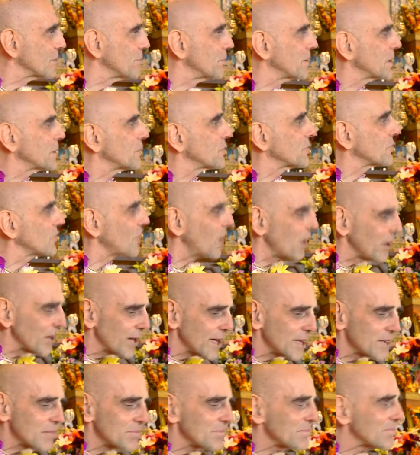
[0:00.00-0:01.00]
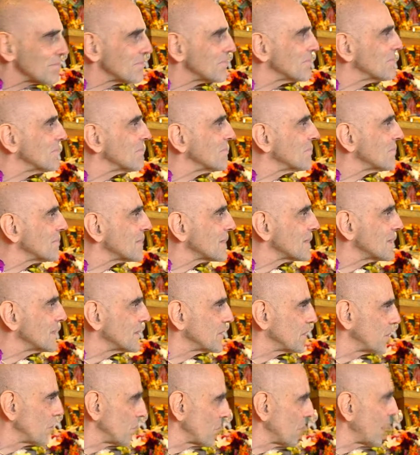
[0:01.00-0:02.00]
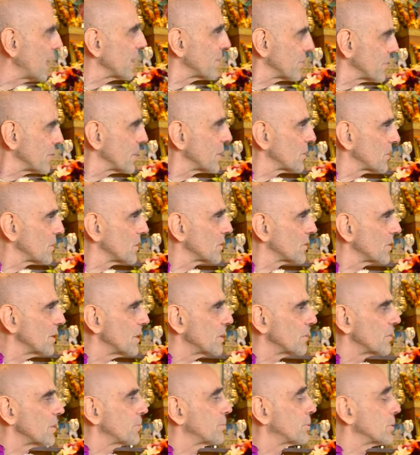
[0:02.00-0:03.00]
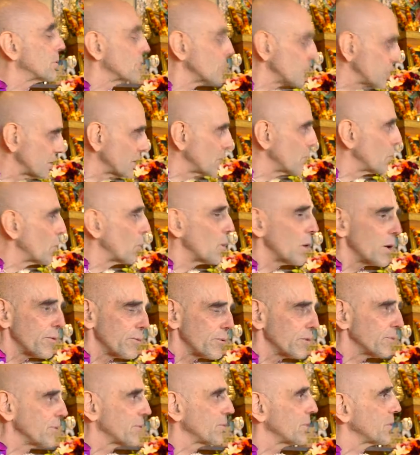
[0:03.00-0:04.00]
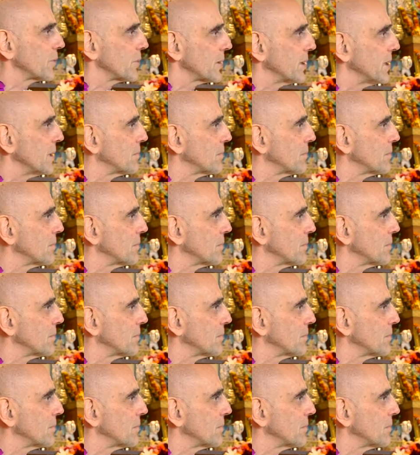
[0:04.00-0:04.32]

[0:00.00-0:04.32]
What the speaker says: but it was all like, right there with producing wood to heat